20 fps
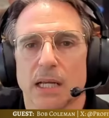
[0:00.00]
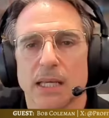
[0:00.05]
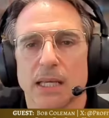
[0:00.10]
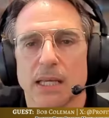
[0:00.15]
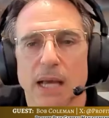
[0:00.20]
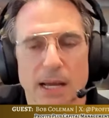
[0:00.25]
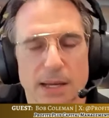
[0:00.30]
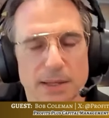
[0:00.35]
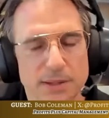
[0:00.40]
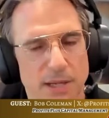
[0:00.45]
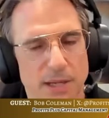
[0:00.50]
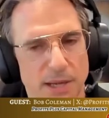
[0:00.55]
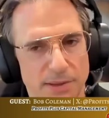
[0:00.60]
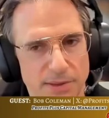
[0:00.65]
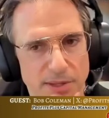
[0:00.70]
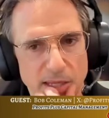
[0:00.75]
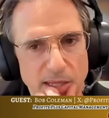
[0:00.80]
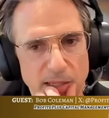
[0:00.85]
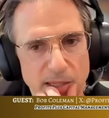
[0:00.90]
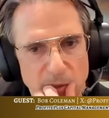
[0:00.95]
Yeah, I
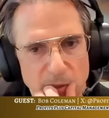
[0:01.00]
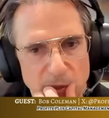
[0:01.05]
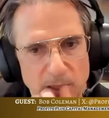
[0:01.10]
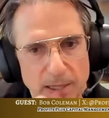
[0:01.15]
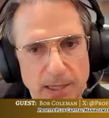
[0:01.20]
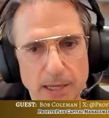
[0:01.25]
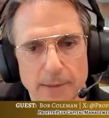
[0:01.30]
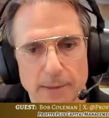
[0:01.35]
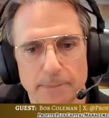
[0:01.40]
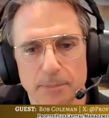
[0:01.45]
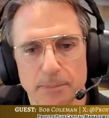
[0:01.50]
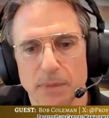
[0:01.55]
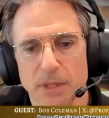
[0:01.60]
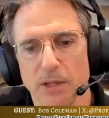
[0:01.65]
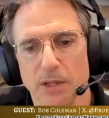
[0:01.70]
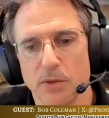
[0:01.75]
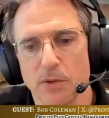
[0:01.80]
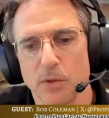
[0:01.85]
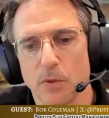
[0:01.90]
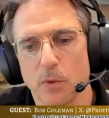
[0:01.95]
think to
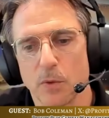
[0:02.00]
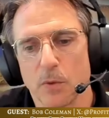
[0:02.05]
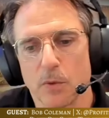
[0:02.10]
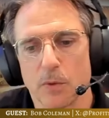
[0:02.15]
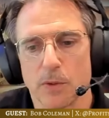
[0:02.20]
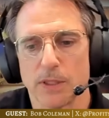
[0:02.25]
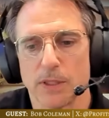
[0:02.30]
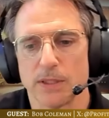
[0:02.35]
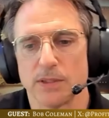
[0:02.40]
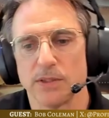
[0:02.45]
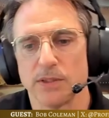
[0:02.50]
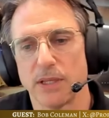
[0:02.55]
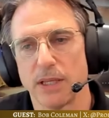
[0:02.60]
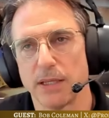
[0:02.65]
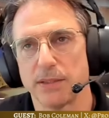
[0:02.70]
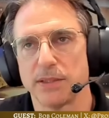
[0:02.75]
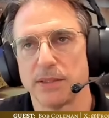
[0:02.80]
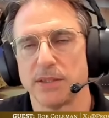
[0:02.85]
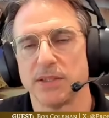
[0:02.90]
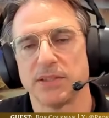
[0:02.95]

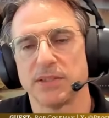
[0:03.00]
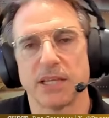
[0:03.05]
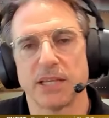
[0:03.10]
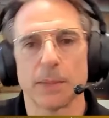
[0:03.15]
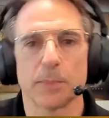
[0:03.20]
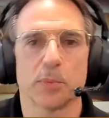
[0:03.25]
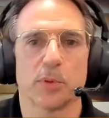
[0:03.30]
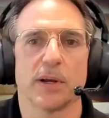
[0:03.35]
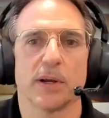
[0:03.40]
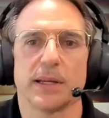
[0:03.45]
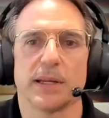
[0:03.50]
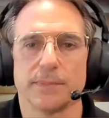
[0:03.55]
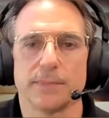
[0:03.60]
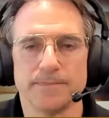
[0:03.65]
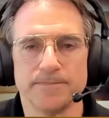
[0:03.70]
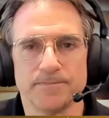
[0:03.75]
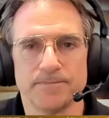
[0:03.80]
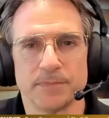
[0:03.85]
separate